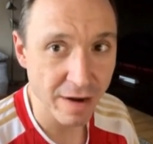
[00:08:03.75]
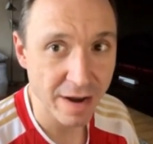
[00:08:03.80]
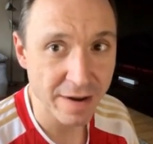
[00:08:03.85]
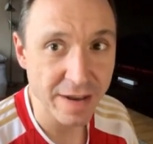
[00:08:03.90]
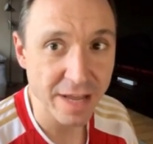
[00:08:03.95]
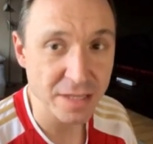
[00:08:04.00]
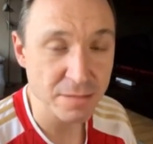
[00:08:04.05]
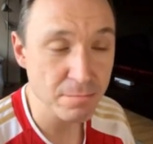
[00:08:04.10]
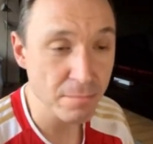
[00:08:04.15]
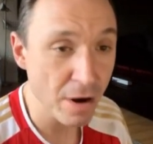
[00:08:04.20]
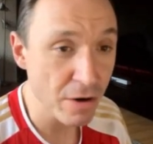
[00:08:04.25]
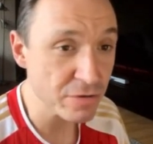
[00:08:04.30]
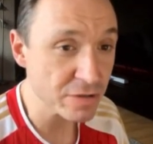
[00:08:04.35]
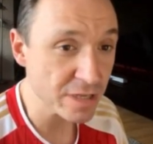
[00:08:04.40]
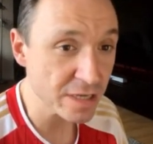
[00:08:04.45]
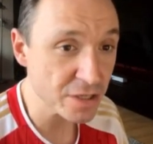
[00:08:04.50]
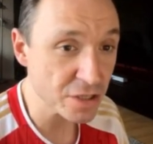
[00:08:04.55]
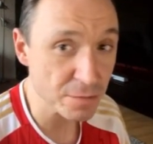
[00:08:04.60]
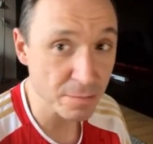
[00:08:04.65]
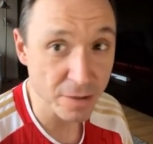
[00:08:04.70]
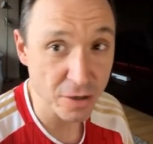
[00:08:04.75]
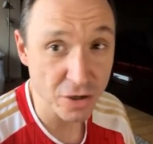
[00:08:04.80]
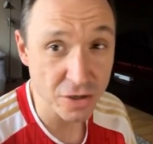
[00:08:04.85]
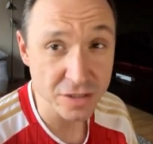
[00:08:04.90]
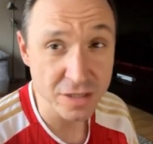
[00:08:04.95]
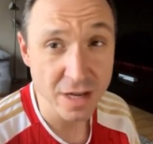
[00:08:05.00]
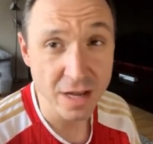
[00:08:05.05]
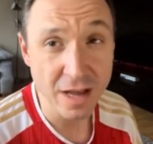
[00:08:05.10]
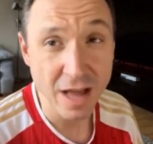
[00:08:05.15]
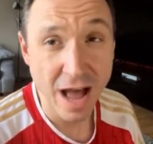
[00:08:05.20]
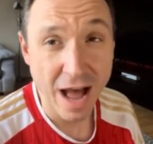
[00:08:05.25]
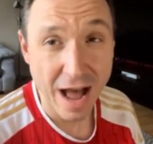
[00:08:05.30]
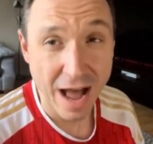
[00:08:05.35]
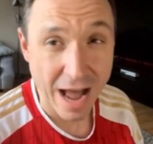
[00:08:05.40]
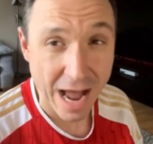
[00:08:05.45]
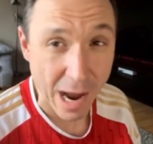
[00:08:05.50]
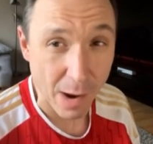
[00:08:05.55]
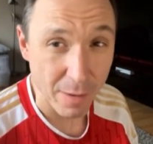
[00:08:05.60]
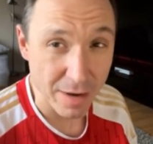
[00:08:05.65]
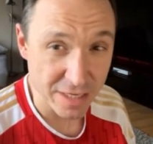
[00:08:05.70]
And that's mostly just because
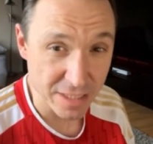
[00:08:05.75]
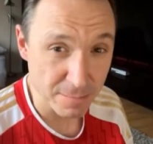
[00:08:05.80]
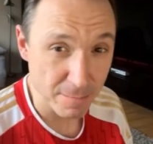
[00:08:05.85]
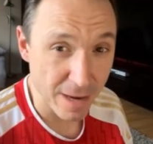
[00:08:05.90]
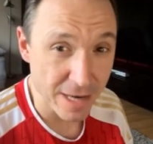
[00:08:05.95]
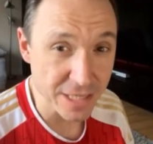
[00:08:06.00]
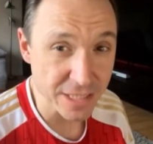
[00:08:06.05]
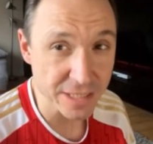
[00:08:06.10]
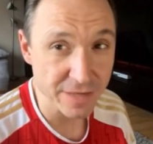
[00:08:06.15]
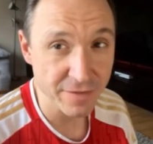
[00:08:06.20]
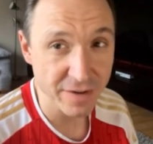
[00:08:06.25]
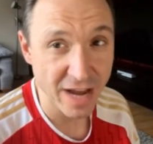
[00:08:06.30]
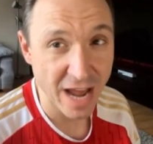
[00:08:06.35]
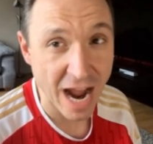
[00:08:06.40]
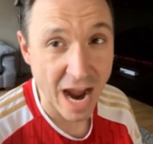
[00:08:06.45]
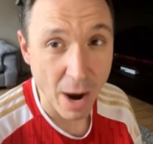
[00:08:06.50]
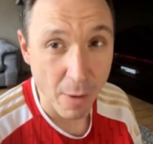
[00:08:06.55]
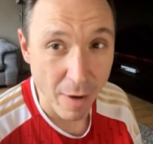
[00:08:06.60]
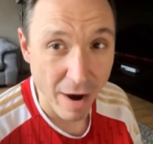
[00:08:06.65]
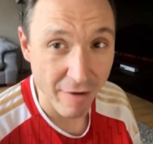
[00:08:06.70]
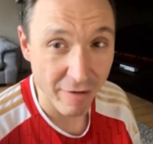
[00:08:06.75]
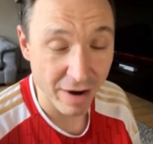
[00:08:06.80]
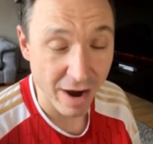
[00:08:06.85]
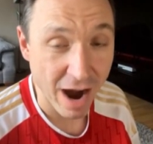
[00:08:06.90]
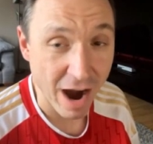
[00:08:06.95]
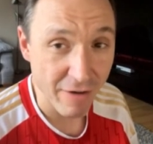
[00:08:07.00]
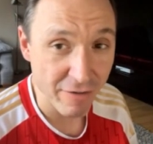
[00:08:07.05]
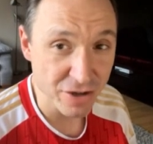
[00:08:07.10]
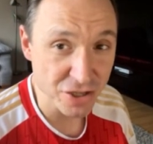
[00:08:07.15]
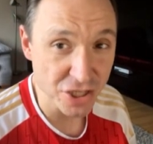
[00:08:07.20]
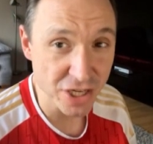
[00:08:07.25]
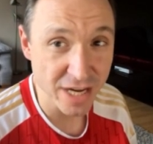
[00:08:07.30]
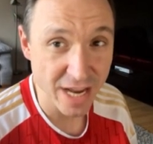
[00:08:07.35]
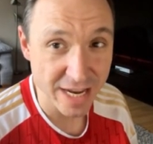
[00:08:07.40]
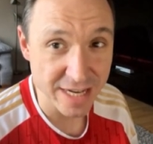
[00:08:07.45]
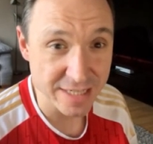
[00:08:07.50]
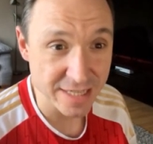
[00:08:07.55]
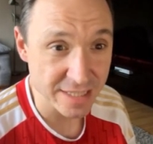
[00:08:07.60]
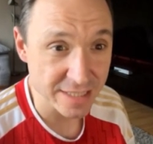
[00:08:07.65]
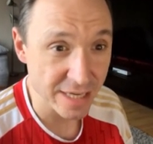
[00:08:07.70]
how expensive and how our RNG it
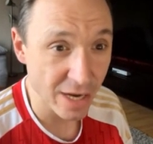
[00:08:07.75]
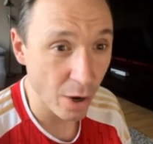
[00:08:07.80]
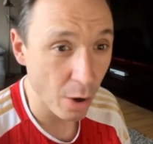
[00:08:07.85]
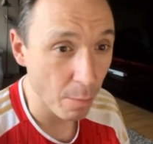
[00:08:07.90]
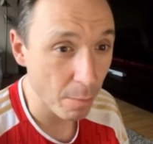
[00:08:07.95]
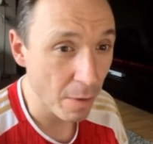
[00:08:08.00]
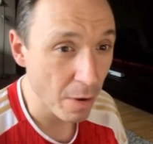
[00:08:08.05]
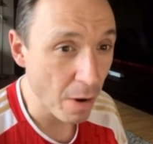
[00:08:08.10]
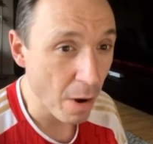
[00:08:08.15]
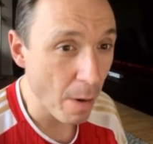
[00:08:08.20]
is to set up.